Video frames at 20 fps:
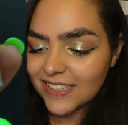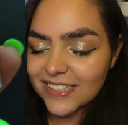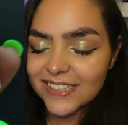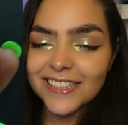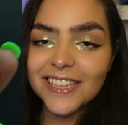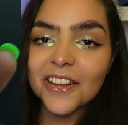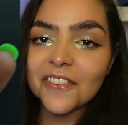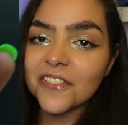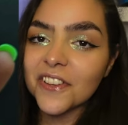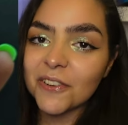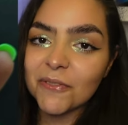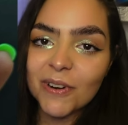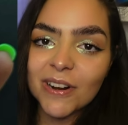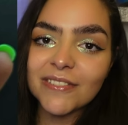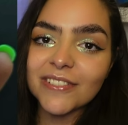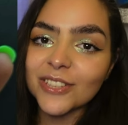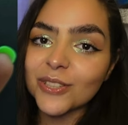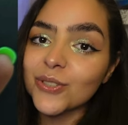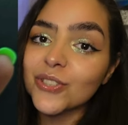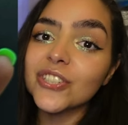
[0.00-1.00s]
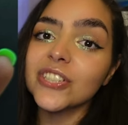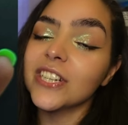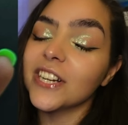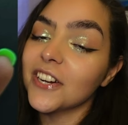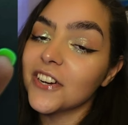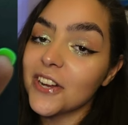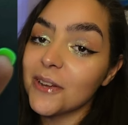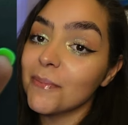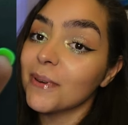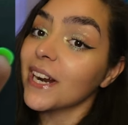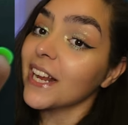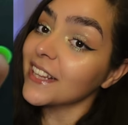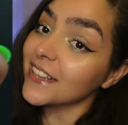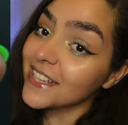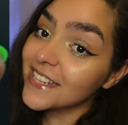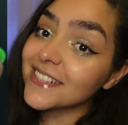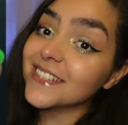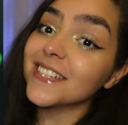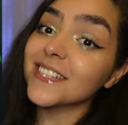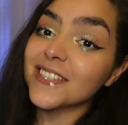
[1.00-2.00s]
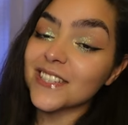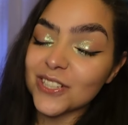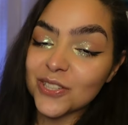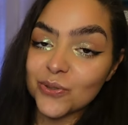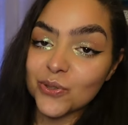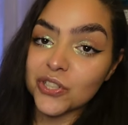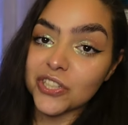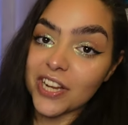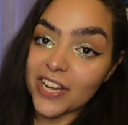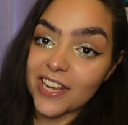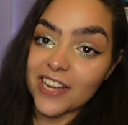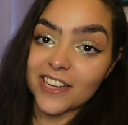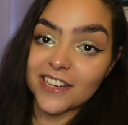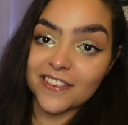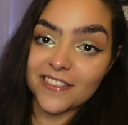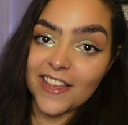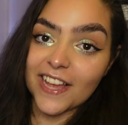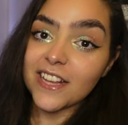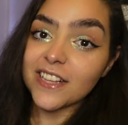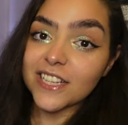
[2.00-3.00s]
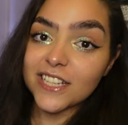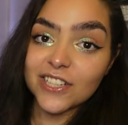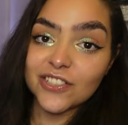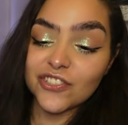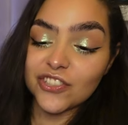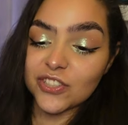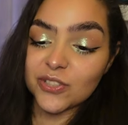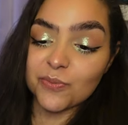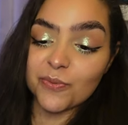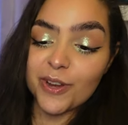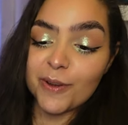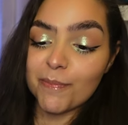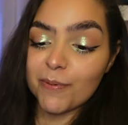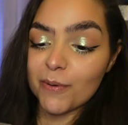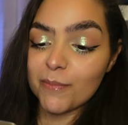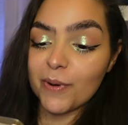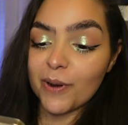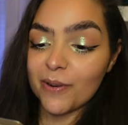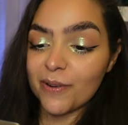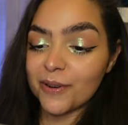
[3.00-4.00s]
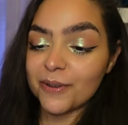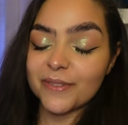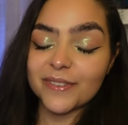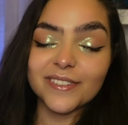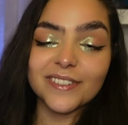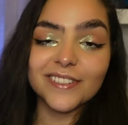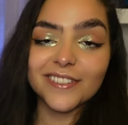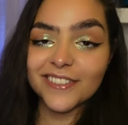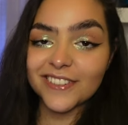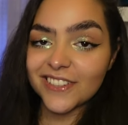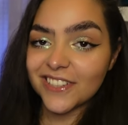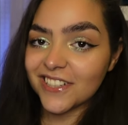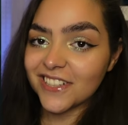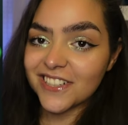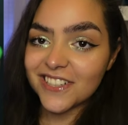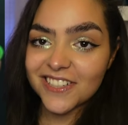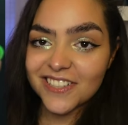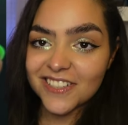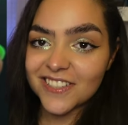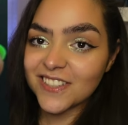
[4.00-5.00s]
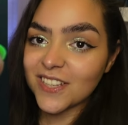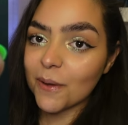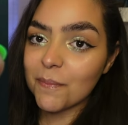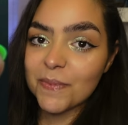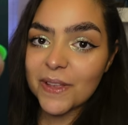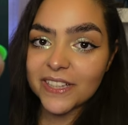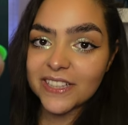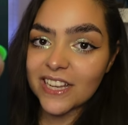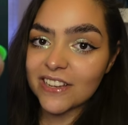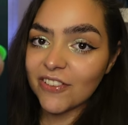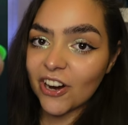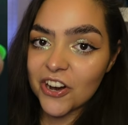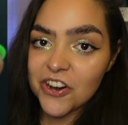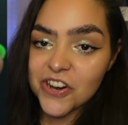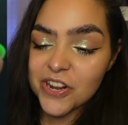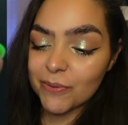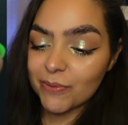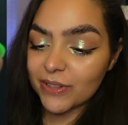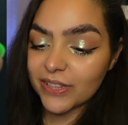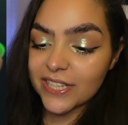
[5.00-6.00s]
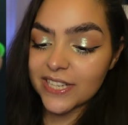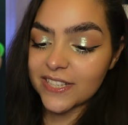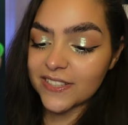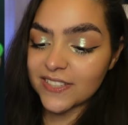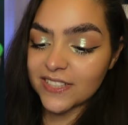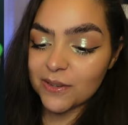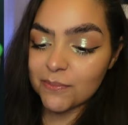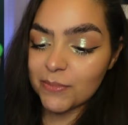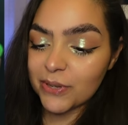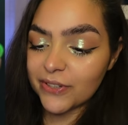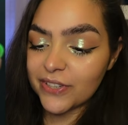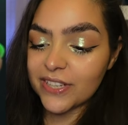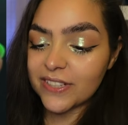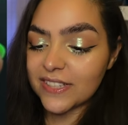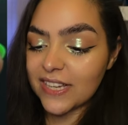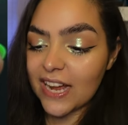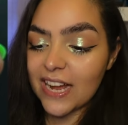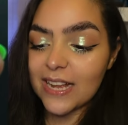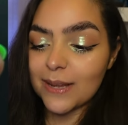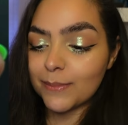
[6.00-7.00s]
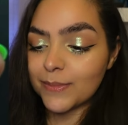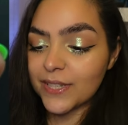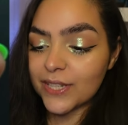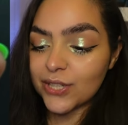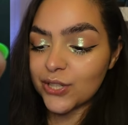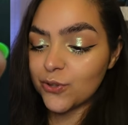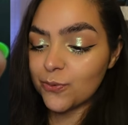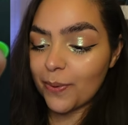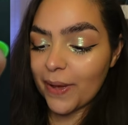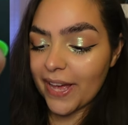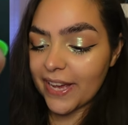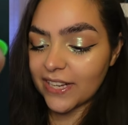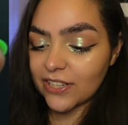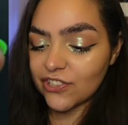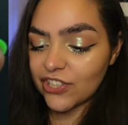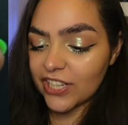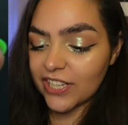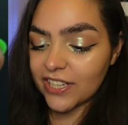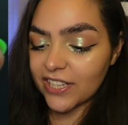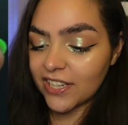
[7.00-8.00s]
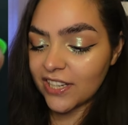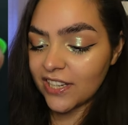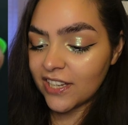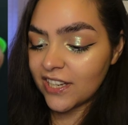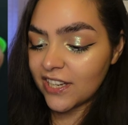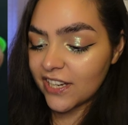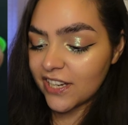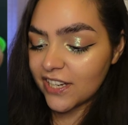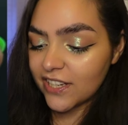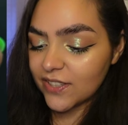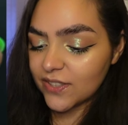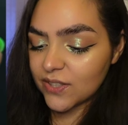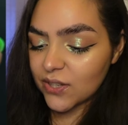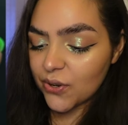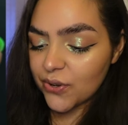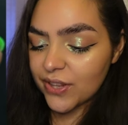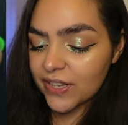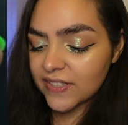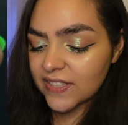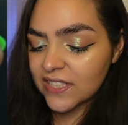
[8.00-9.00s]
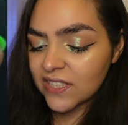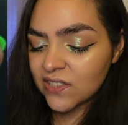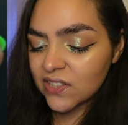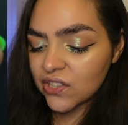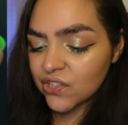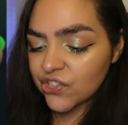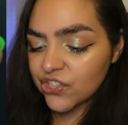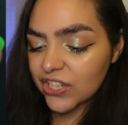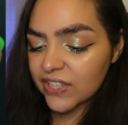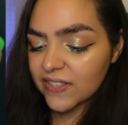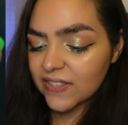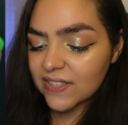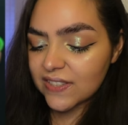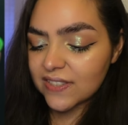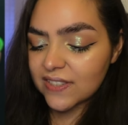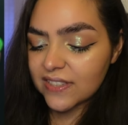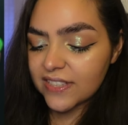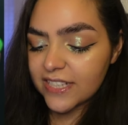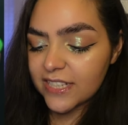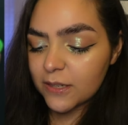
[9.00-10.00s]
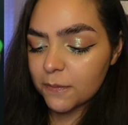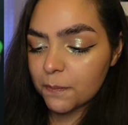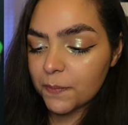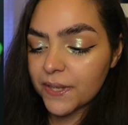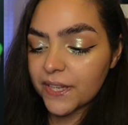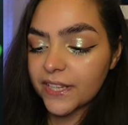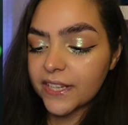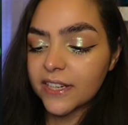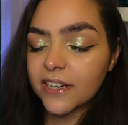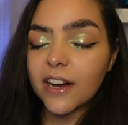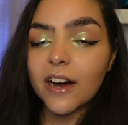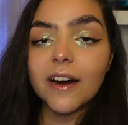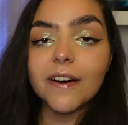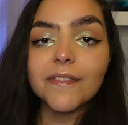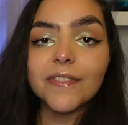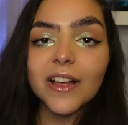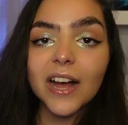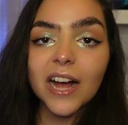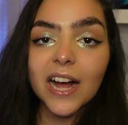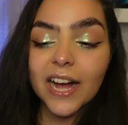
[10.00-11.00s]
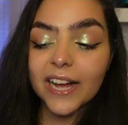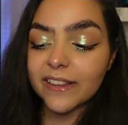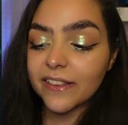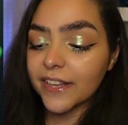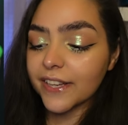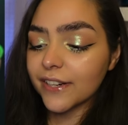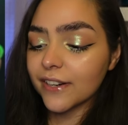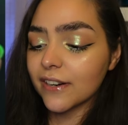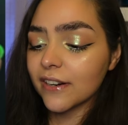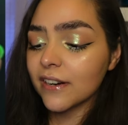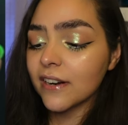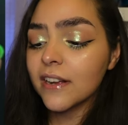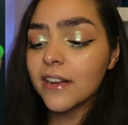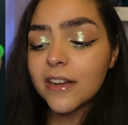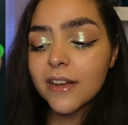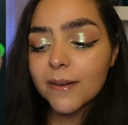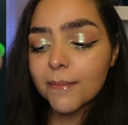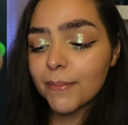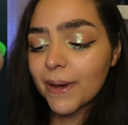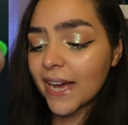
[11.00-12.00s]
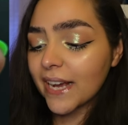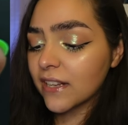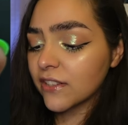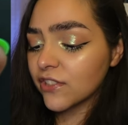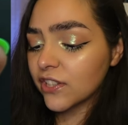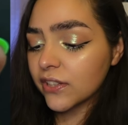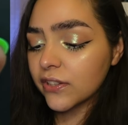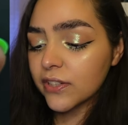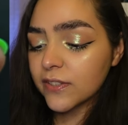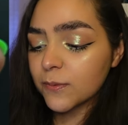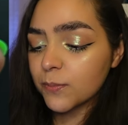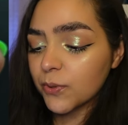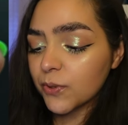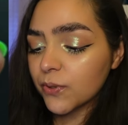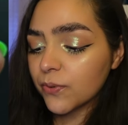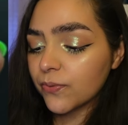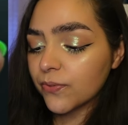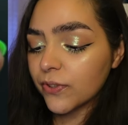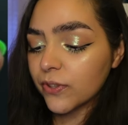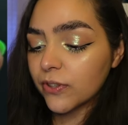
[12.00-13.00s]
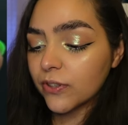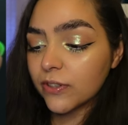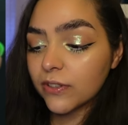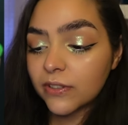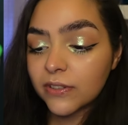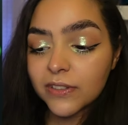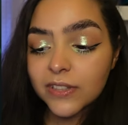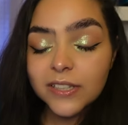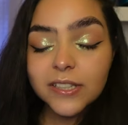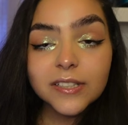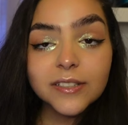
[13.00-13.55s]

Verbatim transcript: Nothing revolutionary, but at least it's a new shade. They didn't just re-promote something they've already released a million times in new packaging. So this is just a sneak peek of the highlighter. Packaging looks beautiful.